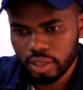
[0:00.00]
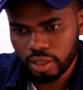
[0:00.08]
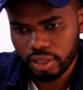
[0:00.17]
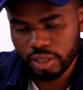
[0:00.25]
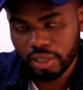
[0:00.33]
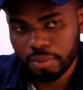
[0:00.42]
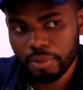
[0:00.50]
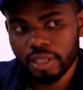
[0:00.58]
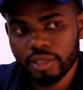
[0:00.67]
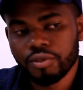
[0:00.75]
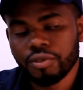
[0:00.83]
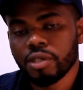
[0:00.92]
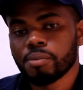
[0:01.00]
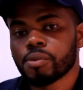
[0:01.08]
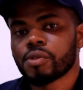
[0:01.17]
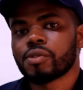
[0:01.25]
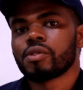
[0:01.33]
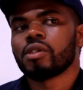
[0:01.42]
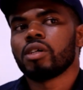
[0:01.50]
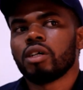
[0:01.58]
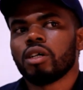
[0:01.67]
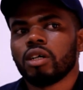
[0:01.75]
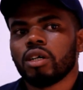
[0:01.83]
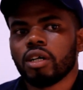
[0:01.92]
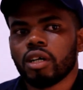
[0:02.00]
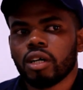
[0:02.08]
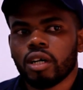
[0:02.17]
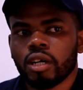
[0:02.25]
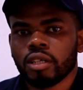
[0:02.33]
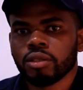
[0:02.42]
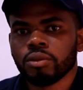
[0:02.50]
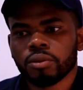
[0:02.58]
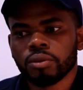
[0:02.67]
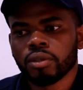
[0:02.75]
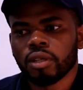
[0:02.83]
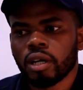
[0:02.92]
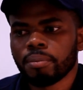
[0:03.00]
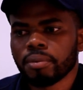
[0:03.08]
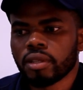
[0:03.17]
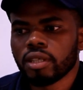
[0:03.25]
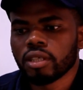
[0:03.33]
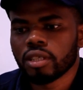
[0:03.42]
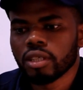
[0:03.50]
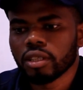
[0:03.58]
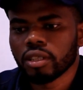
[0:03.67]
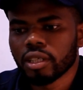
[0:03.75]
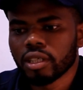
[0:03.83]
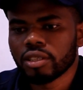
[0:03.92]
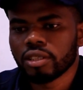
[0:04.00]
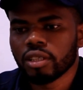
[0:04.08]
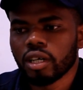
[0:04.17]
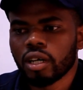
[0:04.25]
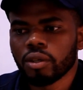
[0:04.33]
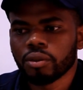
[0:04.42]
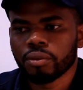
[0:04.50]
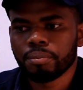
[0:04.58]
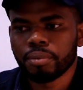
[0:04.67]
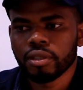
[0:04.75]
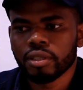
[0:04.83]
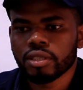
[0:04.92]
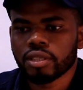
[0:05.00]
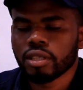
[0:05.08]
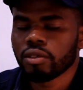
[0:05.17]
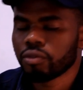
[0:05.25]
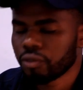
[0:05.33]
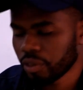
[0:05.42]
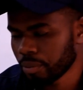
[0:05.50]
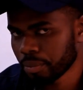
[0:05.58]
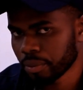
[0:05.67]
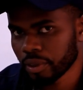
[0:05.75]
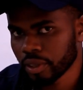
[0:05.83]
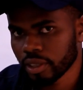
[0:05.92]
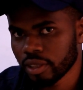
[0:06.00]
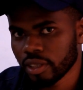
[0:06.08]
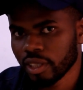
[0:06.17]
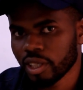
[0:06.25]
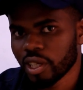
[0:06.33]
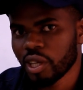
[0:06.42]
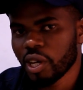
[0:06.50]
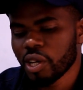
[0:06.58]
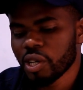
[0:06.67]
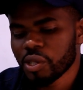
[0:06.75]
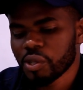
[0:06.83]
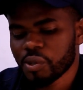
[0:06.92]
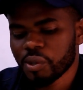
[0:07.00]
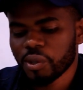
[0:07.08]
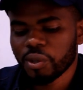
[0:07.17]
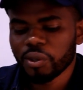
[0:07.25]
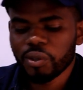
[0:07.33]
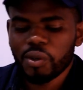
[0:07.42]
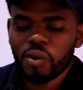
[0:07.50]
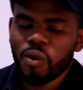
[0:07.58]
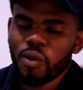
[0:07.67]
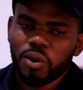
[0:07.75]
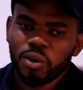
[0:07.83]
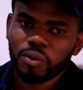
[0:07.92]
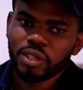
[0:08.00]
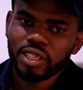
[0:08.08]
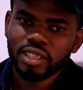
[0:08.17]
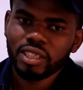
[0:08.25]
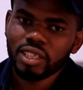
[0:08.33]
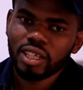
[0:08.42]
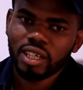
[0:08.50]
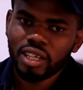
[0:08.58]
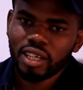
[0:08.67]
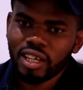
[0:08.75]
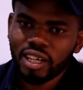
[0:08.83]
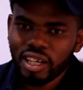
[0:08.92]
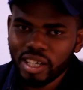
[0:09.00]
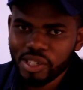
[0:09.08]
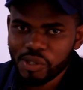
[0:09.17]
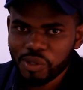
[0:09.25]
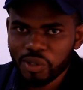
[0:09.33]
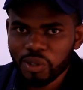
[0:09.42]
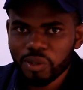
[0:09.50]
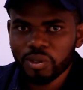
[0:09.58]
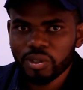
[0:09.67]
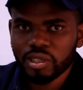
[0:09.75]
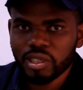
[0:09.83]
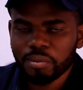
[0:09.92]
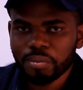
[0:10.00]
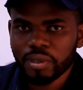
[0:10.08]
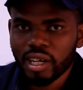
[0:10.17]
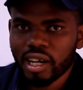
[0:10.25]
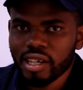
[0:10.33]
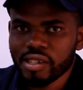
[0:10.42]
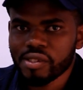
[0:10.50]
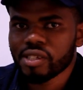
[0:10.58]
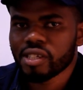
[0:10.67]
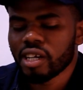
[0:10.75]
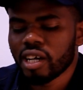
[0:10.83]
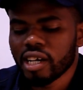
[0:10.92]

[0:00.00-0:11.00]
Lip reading: in my dreams, I grew up thinking that I could be self-employed. So when I saw the prize, I